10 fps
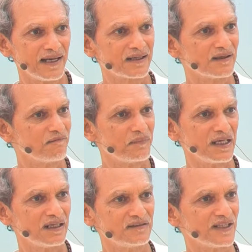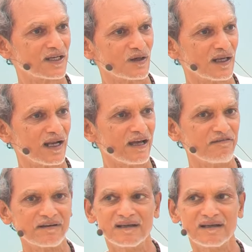could have been in secular life.